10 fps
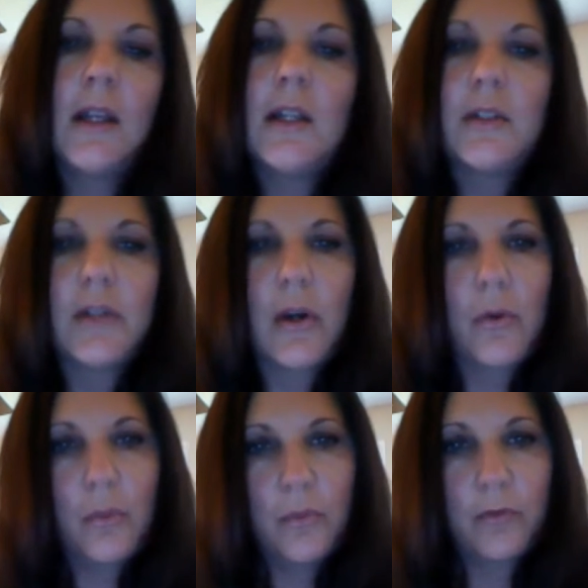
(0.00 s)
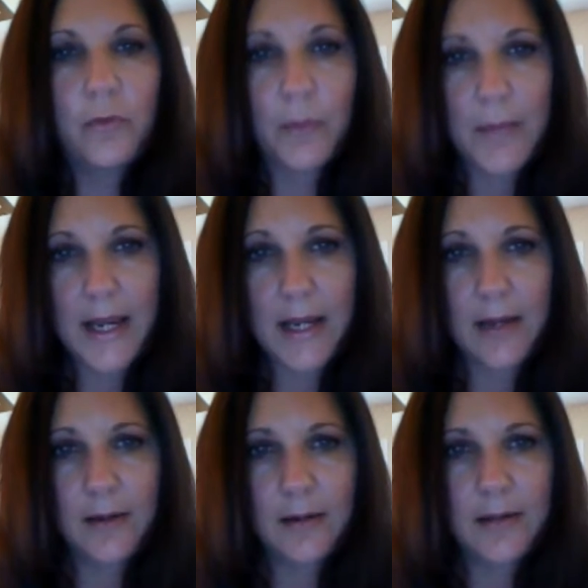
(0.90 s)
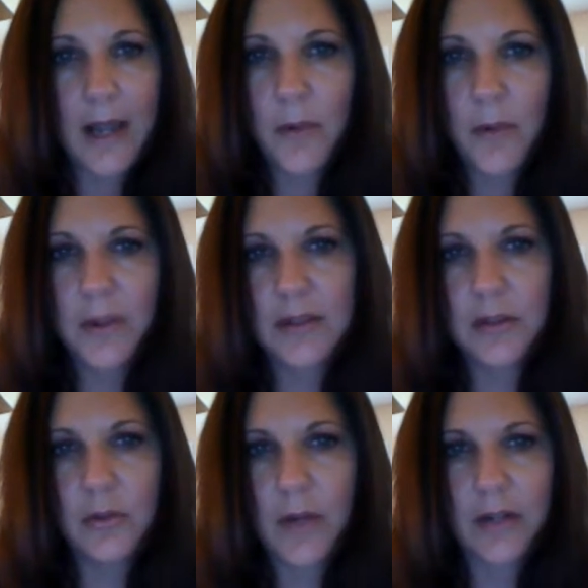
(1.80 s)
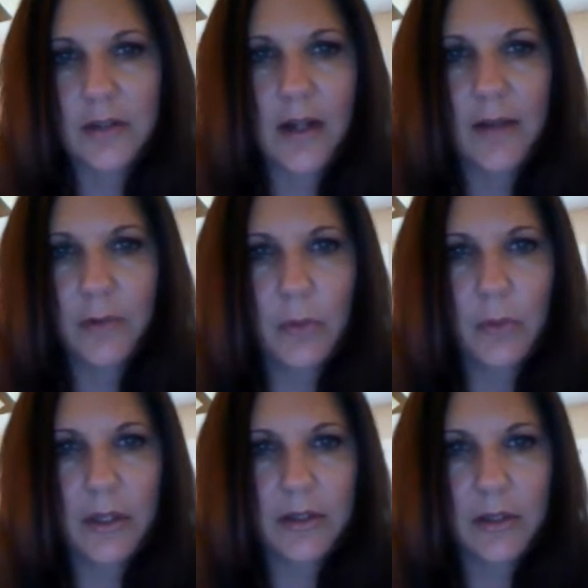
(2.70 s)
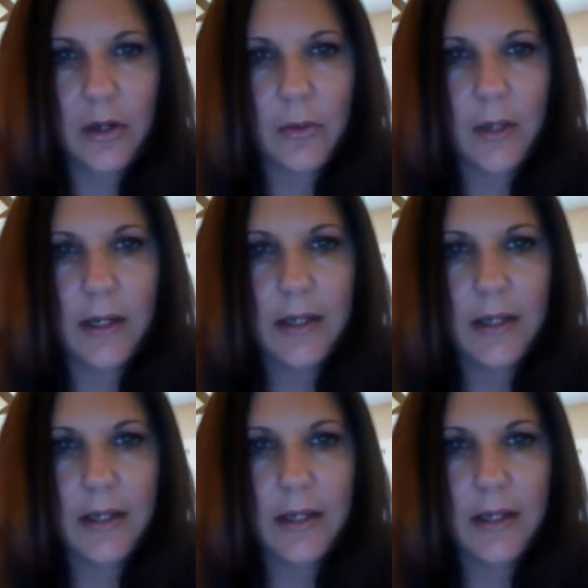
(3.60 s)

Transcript: So for me, that wasn't a direction I ever wanted to go in.